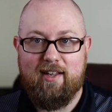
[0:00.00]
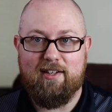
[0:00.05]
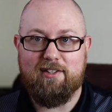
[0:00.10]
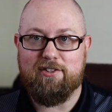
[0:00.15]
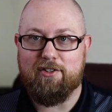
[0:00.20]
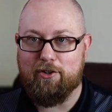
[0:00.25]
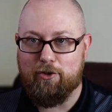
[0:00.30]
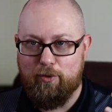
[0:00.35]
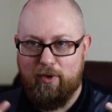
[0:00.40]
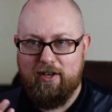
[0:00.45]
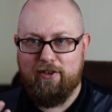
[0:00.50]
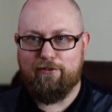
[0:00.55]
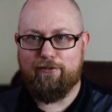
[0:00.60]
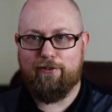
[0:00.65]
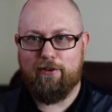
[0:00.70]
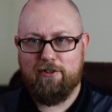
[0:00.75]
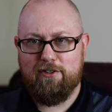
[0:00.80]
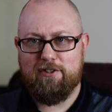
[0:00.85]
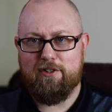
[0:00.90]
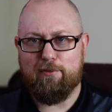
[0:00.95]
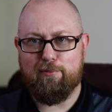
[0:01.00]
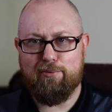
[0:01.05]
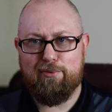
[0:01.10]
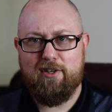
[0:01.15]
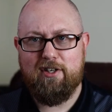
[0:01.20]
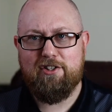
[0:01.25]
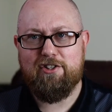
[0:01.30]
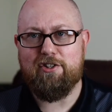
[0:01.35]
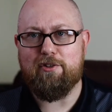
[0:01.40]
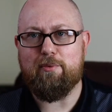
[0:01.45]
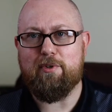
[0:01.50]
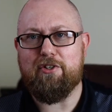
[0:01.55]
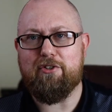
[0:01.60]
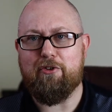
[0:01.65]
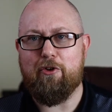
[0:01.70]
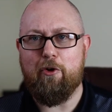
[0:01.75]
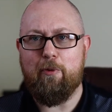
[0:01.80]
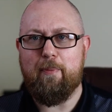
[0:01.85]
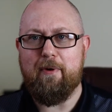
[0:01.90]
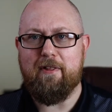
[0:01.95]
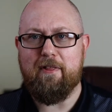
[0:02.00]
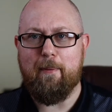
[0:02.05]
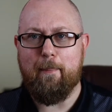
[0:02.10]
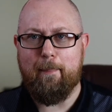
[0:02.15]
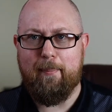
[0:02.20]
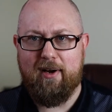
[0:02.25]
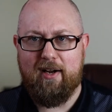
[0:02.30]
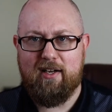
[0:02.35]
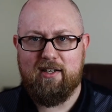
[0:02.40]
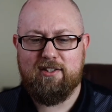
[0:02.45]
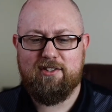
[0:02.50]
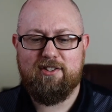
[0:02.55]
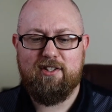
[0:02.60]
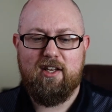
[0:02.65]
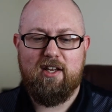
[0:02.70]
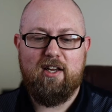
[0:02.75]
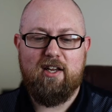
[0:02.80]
It's a great first impression when you're opening the box